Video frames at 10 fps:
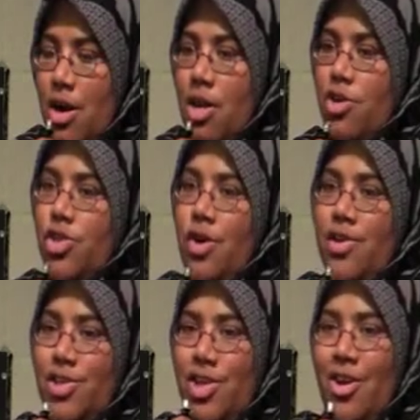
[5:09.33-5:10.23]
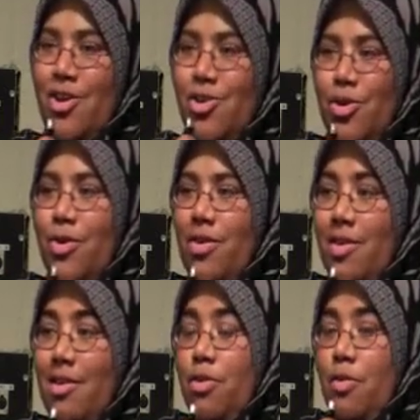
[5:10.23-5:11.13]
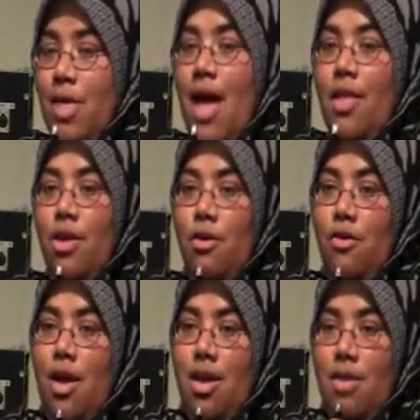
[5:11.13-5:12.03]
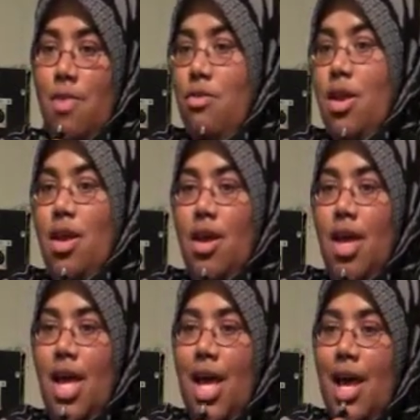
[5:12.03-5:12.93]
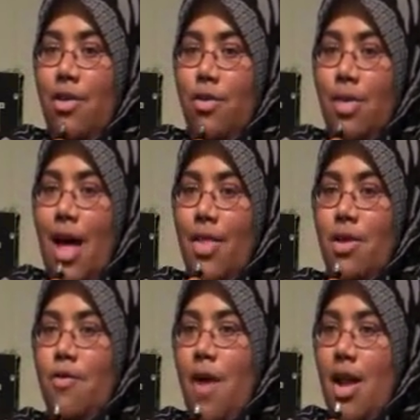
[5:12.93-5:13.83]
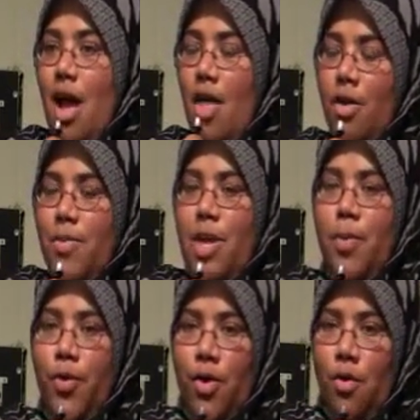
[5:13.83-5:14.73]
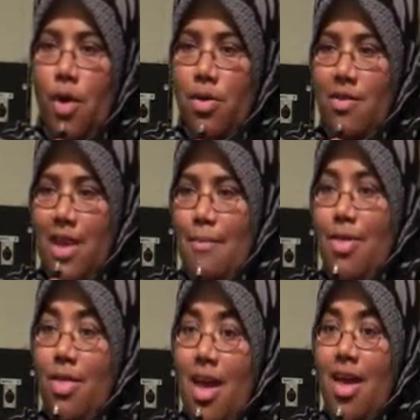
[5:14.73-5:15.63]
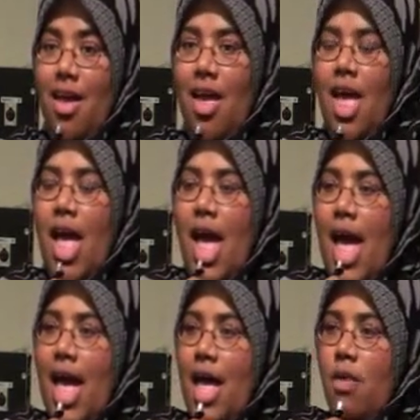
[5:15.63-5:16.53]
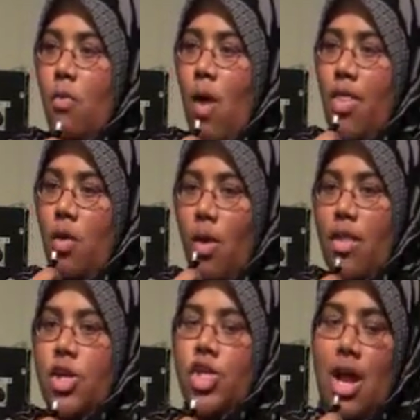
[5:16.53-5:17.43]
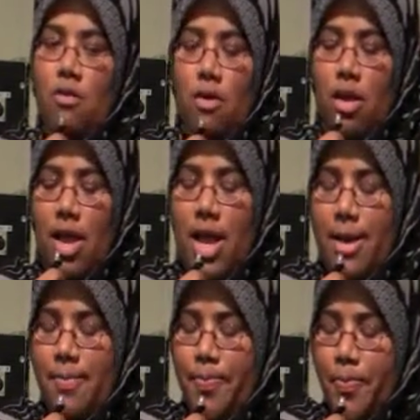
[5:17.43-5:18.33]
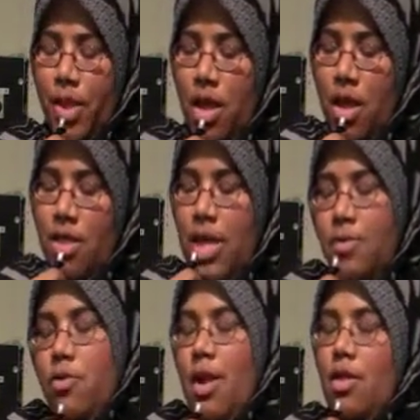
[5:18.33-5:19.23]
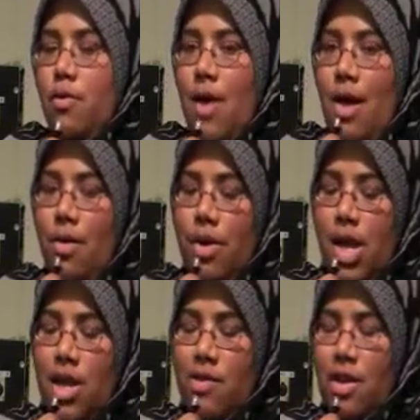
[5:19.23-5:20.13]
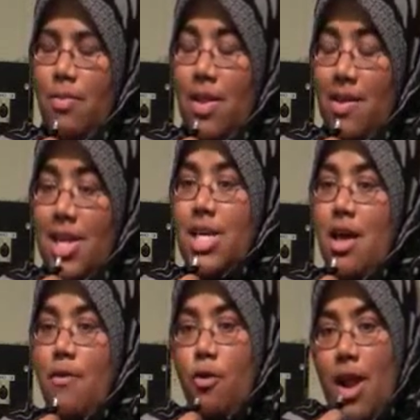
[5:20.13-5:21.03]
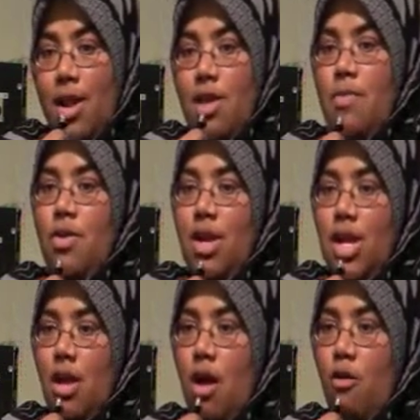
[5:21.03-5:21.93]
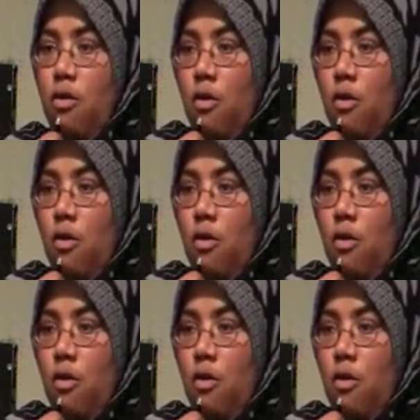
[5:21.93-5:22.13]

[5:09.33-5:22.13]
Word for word: sharing your stories and sharing your truths is it's through that that you create community. It's through that that you find other people who are going through the same thing. And I think one of the general um, themes running throughout is going to be this idea of creating community